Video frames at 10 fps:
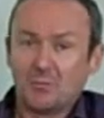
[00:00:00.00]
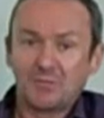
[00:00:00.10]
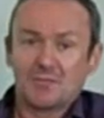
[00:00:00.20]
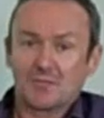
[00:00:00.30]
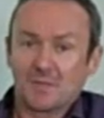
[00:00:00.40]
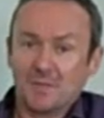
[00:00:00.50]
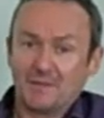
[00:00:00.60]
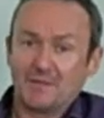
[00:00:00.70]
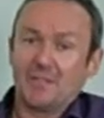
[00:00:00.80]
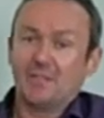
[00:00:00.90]
which is
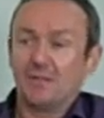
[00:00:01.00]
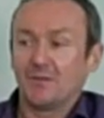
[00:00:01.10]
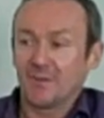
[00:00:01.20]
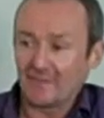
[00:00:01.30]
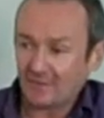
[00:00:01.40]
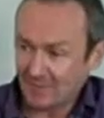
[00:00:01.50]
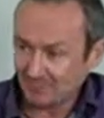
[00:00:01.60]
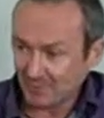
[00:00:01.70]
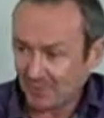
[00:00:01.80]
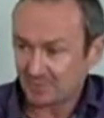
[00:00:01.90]
submitted, and you use that
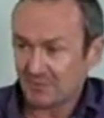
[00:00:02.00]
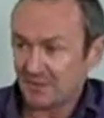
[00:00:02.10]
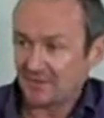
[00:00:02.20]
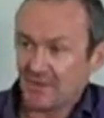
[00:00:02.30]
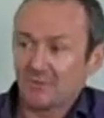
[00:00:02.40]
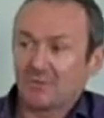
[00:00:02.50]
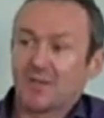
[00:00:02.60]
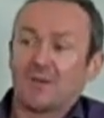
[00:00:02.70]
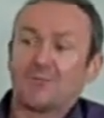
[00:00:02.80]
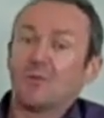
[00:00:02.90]
same data and that same
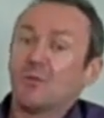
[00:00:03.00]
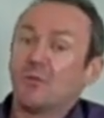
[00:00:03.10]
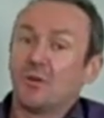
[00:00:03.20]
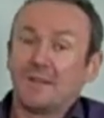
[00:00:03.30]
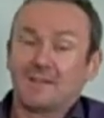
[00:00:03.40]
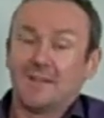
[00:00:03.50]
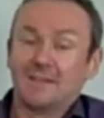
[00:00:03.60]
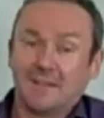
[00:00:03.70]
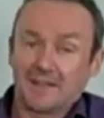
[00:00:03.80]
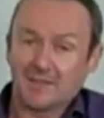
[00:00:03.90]
stuff for your
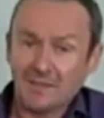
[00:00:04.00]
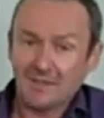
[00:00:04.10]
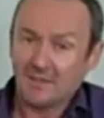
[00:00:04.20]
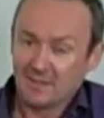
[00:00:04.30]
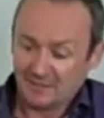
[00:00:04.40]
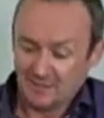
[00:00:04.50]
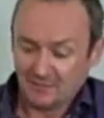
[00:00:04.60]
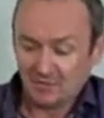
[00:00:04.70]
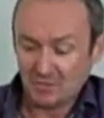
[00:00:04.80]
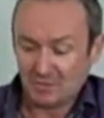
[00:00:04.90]
extended essay,
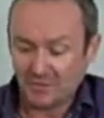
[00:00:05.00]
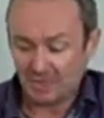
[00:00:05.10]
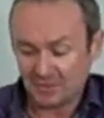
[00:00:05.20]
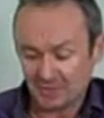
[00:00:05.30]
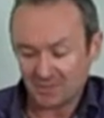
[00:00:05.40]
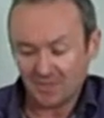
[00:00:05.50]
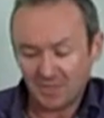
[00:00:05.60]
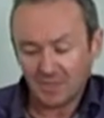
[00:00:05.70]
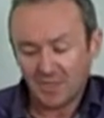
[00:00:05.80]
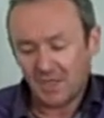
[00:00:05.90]
that's duplication.
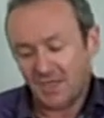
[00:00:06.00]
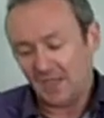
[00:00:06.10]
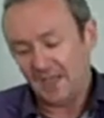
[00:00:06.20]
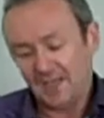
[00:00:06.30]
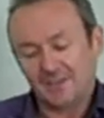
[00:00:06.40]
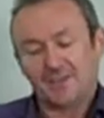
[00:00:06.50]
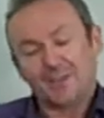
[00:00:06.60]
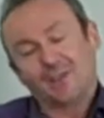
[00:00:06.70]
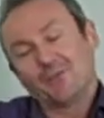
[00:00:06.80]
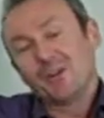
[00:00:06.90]
And
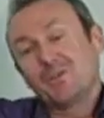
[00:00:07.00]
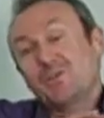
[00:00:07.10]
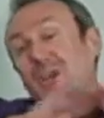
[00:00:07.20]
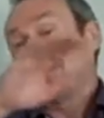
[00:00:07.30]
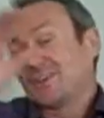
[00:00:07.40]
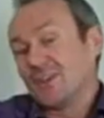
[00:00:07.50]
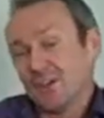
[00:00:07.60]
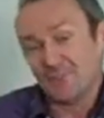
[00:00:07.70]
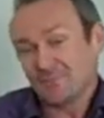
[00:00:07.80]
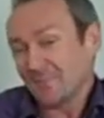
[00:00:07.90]
a very big
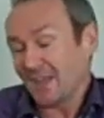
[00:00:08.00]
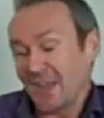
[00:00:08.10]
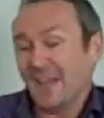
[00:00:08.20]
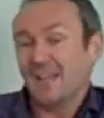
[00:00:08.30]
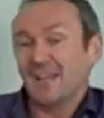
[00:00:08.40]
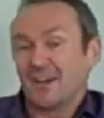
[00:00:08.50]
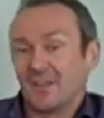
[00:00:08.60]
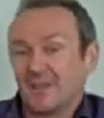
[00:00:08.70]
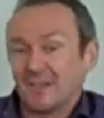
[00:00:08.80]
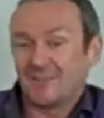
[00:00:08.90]
term, any
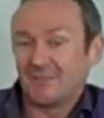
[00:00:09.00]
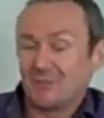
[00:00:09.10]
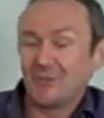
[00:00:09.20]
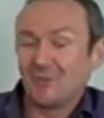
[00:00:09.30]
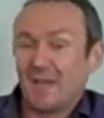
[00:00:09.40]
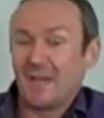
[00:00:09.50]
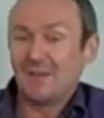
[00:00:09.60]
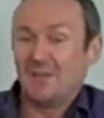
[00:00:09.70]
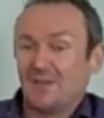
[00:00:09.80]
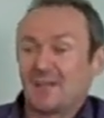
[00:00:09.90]
other activity or
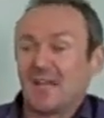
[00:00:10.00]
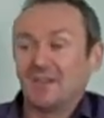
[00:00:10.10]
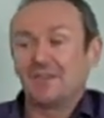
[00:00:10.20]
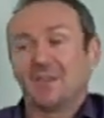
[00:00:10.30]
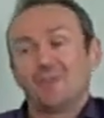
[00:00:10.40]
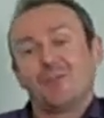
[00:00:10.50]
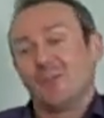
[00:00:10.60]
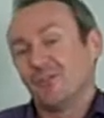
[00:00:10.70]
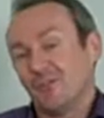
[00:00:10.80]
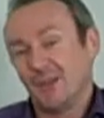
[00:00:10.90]
behaviour that gains an
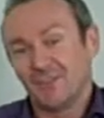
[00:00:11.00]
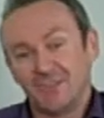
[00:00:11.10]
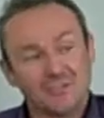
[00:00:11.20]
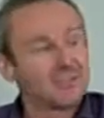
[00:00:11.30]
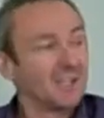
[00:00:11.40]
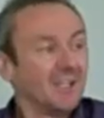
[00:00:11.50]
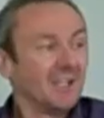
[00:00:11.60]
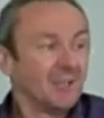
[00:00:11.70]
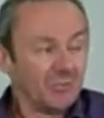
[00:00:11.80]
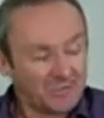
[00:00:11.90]
unfair advantage,
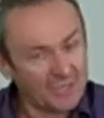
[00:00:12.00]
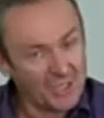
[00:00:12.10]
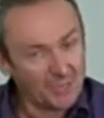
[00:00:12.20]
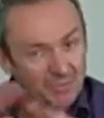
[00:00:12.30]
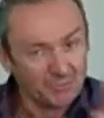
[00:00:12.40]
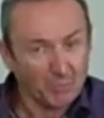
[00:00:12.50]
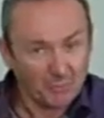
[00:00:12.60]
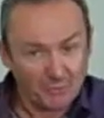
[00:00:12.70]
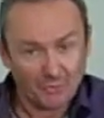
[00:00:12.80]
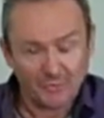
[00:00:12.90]
which is open to
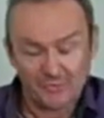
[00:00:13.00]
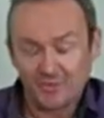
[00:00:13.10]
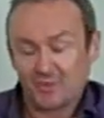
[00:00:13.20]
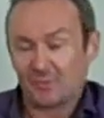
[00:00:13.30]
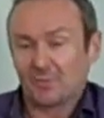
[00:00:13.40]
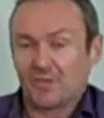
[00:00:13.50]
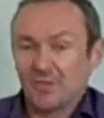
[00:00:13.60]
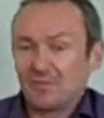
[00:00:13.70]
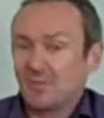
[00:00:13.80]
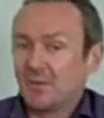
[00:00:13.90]
all sorts of
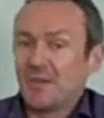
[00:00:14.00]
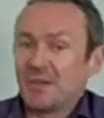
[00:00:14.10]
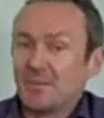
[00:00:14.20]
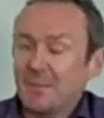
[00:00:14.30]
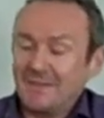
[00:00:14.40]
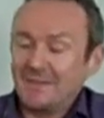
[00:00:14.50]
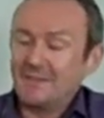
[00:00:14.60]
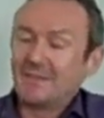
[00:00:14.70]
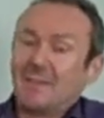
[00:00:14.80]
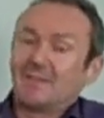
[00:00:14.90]
interpretation, but that could be
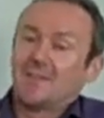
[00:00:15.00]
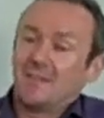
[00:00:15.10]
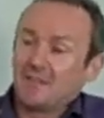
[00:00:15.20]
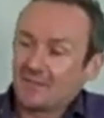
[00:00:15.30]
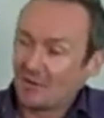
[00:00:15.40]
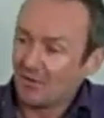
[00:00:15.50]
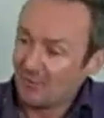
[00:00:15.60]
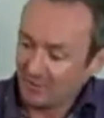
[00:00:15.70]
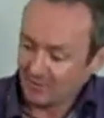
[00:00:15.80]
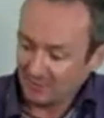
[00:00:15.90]
things like taking a cell
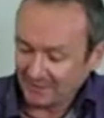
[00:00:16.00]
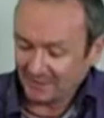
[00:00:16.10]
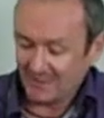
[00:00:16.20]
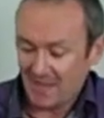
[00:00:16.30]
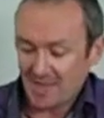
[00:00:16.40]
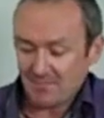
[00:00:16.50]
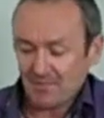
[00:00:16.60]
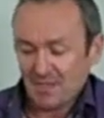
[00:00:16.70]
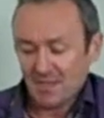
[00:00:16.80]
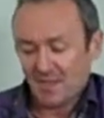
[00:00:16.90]
phone into an
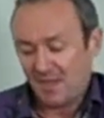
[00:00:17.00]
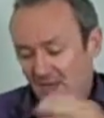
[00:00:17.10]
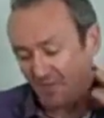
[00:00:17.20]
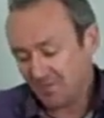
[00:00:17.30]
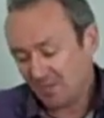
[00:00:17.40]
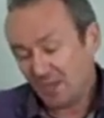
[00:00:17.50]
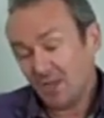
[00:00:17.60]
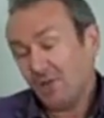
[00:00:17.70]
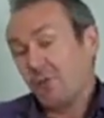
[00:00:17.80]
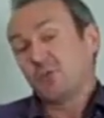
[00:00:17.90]
exam,
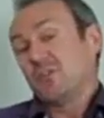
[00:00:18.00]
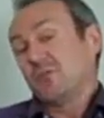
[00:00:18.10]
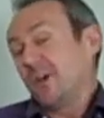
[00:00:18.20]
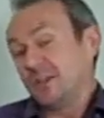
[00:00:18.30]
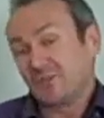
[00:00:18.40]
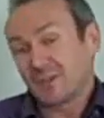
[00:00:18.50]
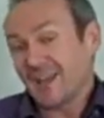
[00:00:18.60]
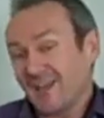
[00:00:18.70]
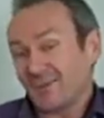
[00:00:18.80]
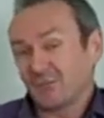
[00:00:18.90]
falsifying your
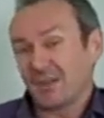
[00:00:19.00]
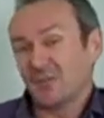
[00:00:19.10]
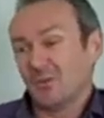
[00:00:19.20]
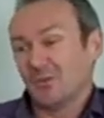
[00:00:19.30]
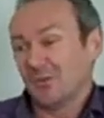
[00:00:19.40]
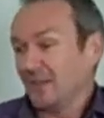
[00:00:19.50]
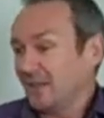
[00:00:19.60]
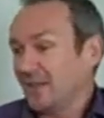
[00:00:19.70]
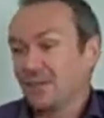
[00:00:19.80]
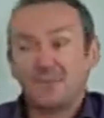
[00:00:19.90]
CAS record.
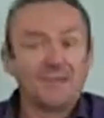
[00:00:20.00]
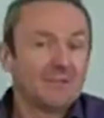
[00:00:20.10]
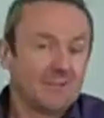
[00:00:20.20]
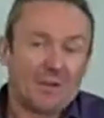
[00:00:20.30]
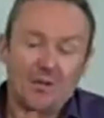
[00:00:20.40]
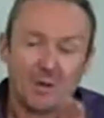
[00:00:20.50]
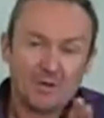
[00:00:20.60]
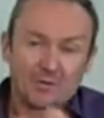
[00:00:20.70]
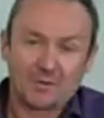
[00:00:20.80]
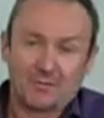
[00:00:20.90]
It can be a whole
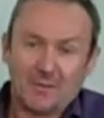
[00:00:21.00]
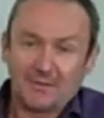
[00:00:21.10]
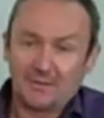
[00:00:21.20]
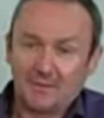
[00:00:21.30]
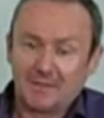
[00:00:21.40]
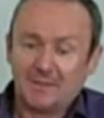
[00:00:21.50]
host of things.